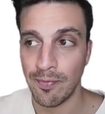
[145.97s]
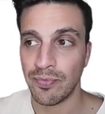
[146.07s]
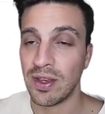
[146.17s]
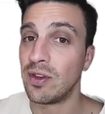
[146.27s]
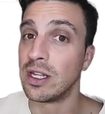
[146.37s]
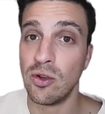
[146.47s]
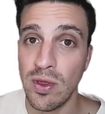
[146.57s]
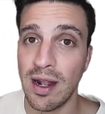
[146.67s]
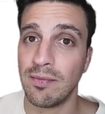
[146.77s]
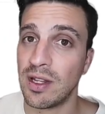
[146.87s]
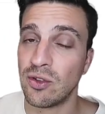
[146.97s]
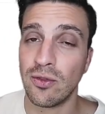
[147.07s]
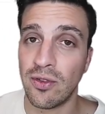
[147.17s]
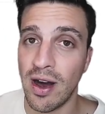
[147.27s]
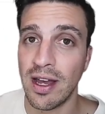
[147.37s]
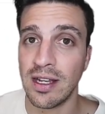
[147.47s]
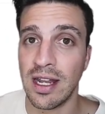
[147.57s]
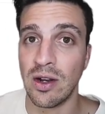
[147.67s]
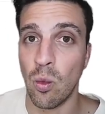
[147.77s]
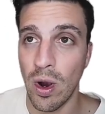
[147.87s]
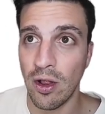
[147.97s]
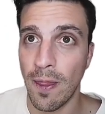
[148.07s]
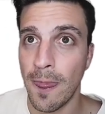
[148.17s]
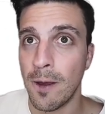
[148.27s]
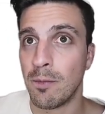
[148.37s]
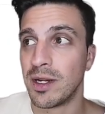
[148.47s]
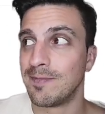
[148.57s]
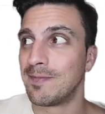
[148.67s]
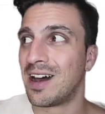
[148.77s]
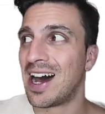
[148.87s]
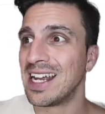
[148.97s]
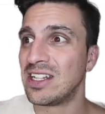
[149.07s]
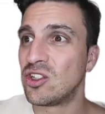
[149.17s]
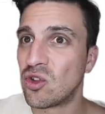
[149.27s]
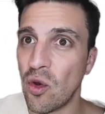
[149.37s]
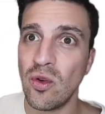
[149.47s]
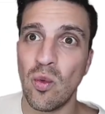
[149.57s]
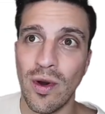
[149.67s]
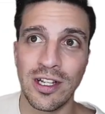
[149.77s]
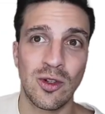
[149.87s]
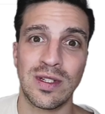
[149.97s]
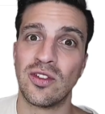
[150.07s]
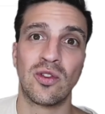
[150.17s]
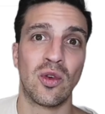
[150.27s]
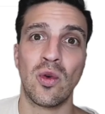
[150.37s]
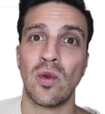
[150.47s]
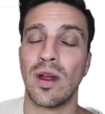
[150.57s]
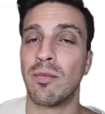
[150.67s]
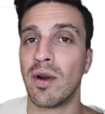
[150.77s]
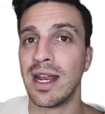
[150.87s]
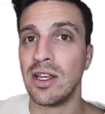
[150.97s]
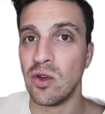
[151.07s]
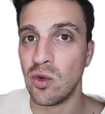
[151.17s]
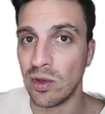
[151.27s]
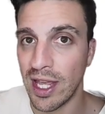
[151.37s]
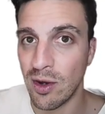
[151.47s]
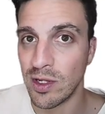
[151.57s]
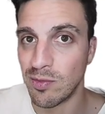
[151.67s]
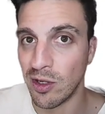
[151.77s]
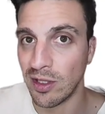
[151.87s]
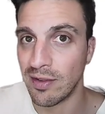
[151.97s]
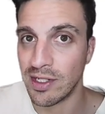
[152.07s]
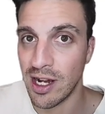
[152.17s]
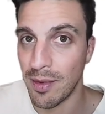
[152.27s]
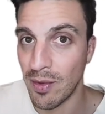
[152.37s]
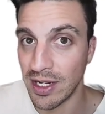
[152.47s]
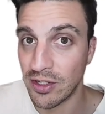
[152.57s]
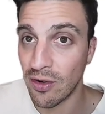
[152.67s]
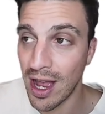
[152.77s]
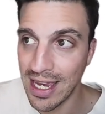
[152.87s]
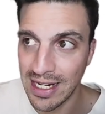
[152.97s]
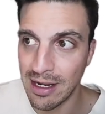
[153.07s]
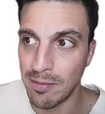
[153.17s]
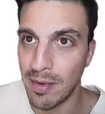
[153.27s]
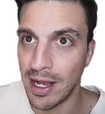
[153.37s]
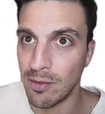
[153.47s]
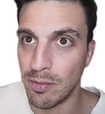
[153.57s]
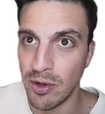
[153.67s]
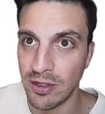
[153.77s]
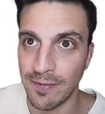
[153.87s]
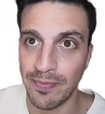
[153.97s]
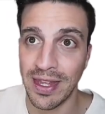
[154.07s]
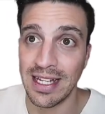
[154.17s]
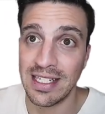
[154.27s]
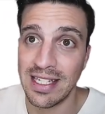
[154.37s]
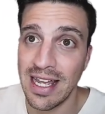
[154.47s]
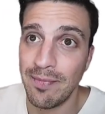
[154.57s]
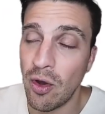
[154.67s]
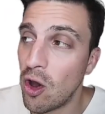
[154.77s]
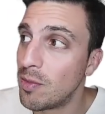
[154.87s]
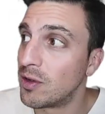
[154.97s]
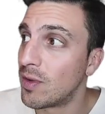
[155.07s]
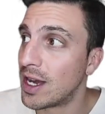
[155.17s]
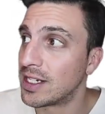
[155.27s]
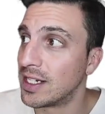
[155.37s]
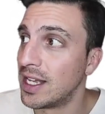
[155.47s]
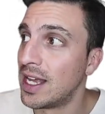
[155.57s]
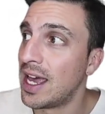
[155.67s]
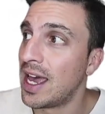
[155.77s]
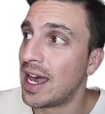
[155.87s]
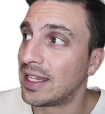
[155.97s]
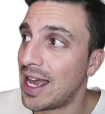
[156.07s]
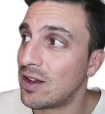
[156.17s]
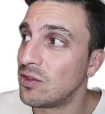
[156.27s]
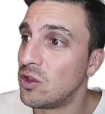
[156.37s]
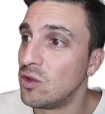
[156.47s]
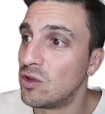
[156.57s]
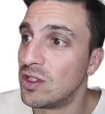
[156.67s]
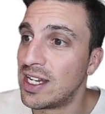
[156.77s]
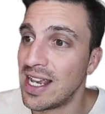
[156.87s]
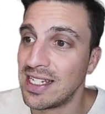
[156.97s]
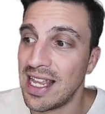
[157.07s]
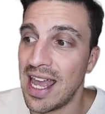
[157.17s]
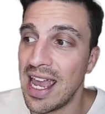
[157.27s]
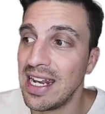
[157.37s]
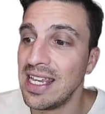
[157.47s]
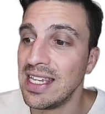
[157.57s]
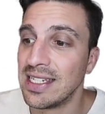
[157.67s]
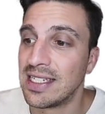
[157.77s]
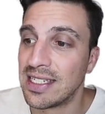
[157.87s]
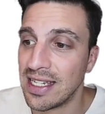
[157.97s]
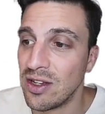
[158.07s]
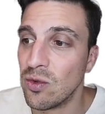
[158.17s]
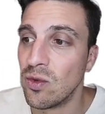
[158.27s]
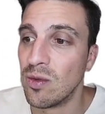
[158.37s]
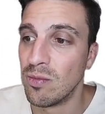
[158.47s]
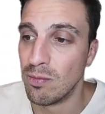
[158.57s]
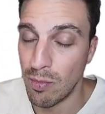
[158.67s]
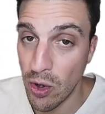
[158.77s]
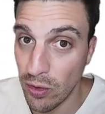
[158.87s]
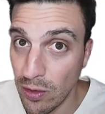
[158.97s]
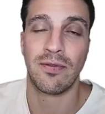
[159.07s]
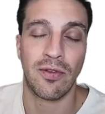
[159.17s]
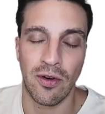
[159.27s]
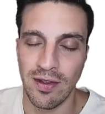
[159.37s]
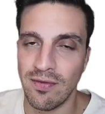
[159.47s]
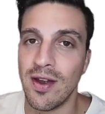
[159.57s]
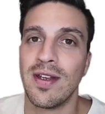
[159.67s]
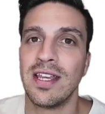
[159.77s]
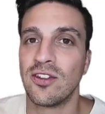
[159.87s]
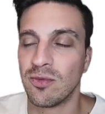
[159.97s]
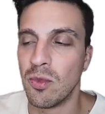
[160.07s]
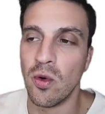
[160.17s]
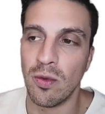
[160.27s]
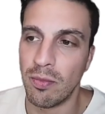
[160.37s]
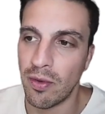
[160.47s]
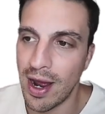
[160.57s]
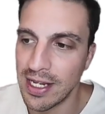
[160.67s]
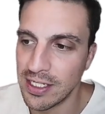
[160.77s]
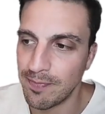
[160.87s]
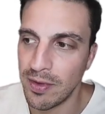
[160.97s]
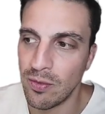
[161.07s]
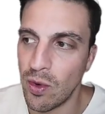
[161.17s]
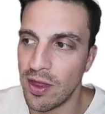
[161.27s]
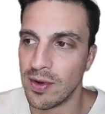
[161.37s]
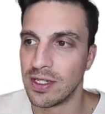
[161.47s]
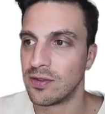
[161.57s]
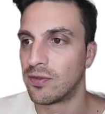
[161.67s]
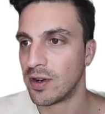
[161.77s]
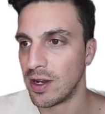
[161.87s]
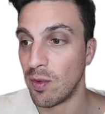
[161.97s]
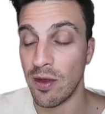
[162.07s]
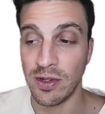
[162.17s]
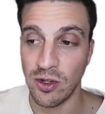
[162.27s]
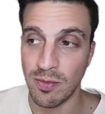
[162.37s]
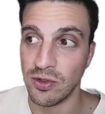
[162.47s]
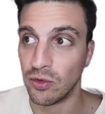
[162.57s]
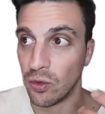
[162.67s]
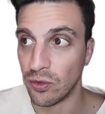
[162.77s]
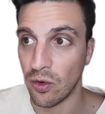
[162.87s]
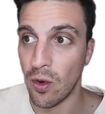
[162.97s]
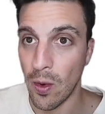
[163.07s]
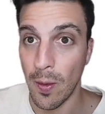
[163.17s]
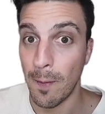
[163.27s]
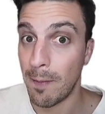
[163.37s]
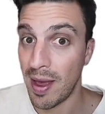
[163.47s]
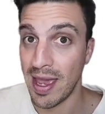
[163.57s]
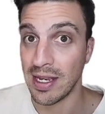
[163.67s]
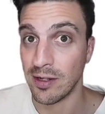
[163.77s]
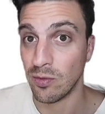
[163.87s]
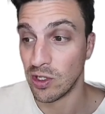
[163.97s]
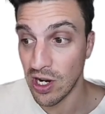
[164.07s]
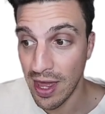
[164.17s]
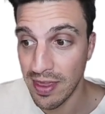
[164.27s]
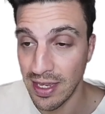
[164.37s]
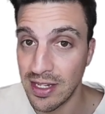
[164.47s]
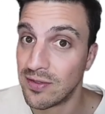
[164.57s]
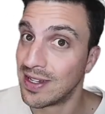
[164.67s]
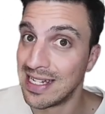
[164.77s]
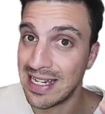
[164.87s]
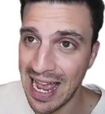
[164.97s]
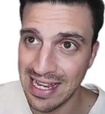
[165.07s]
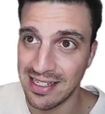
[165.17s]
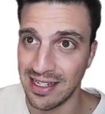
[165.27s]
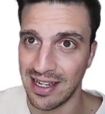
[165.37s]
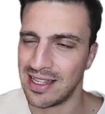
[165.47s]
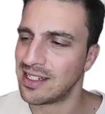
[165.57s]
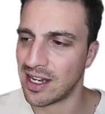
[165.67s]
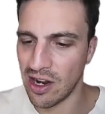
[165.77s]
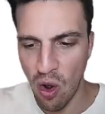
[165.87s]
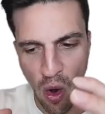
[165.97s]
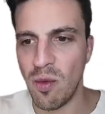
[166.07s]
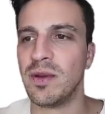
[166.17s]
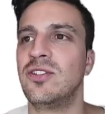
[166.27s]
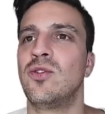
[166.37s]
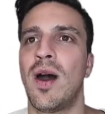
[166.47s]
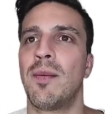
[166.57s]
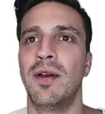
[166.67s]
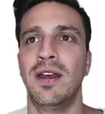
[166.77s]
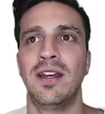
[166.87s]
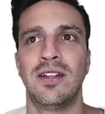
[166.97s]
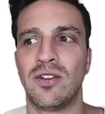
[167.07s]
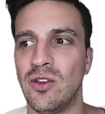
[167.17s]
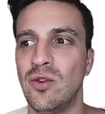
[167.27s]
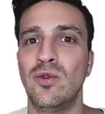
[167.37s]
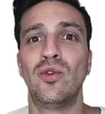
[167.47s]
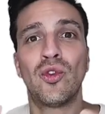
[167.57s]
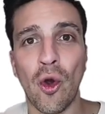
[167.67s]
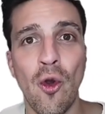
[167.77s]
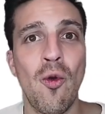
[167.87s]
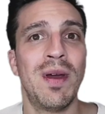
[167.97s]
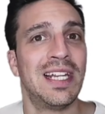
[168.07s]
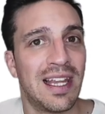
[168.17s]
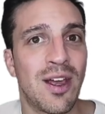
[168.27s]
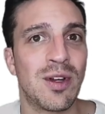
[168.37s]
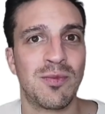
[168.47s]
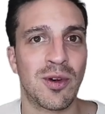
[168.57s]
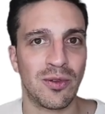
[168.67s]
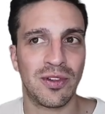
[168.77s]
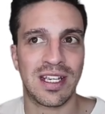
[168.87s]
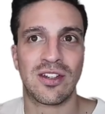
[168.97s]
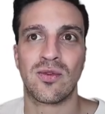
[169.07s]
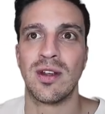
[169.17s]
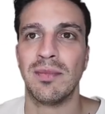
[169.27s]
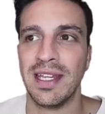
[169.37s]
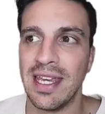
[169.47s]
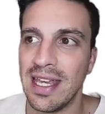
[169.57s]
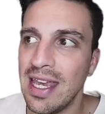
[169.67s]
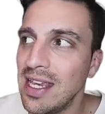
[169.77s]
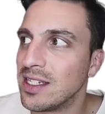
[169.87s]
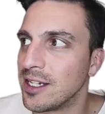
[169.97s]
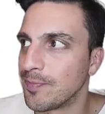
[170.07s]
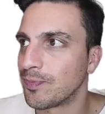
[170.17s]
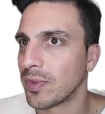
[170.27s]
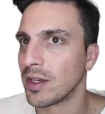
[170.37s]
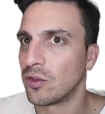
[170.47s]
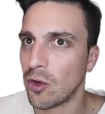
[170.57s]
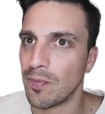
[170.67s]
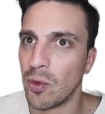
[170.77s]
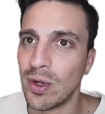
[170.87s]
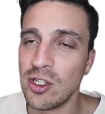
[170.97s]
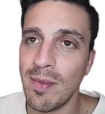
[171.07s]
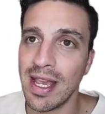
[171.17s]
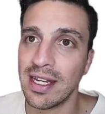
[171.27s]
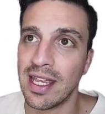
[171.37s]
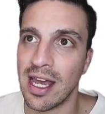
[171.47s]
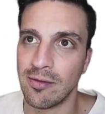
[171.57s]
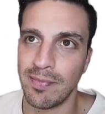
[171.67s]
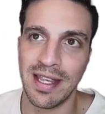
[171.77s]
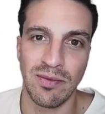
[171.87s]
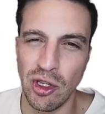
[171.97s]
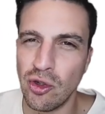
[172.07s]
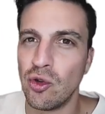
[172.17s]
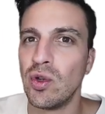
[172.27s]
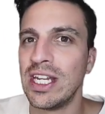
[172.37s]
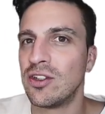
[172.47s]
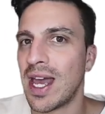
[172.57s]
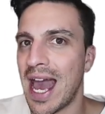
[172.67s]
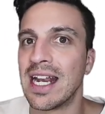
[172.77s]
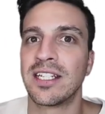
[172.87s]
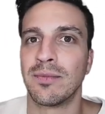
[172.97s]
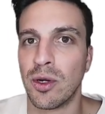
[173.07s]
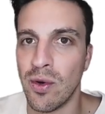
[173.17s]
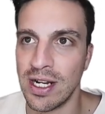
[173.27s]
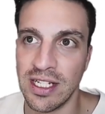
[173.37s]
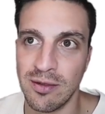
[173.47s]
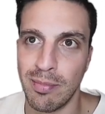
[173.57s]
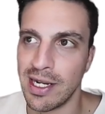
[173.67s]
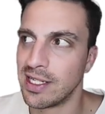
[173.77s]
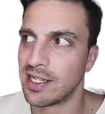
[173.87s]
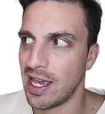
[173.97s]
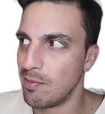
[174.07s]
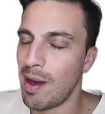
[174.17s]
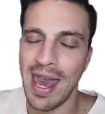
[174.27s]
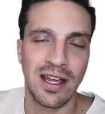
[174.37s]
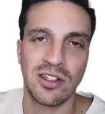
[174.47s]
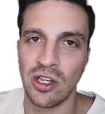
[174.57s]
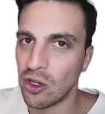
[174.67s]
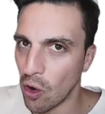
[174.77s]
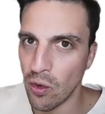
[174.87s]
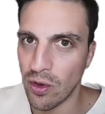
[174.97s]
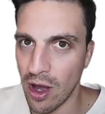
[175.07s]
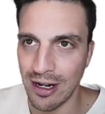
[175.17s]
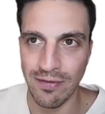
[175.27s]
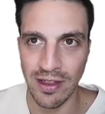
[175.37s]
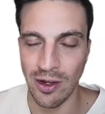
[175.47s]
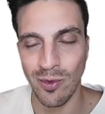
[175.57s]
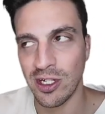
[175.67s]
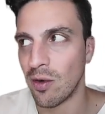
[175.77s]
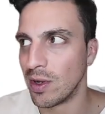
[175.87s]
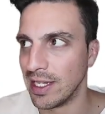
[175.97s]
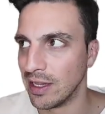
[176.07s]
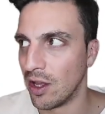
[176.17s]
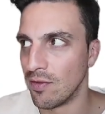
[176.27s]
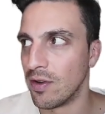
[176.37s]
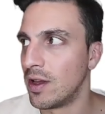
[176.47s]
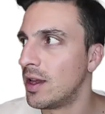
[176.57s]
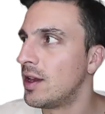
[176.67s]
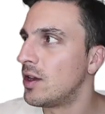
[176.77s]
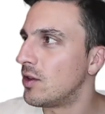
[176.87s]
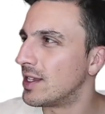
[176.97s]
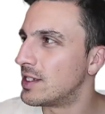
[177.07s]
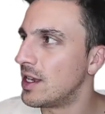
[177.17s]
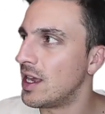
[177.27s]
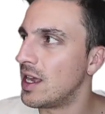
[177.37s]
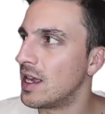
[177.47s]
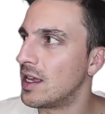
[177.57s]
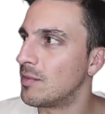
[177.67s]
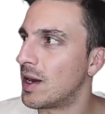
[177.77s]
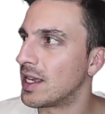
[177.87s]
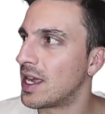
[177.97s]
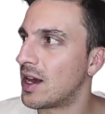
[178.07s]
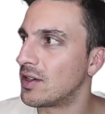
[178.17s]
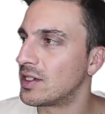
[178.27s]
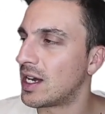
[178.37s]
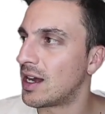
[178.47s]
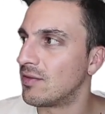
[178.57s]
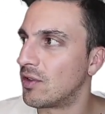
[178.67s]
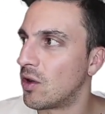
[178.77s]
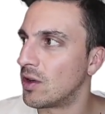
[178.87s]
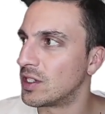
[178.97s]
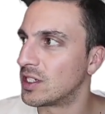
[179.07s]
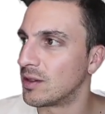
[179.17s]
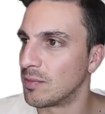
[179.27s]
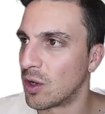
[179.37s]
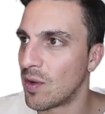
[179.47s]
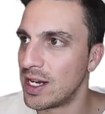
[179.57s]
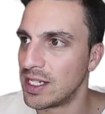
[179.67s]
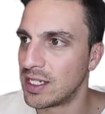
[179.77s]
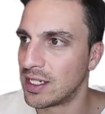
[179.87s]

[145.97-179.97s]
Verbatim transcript: if you can do that, that's all fine and well, but I don't want to install a brand new language model every time I want to try it in my computer. Instead, OpenRouter allows you to test any single model for a very small price, whether it's free, whether it's open source or paid, which I think is fantastic. And this kind of opens you up to use so many language models extremely easy. So once you make an account, and you do need to add some credits, but it's a pay-as-you-go kind of thing, which I really love. You can see here in my account, I've got some credits.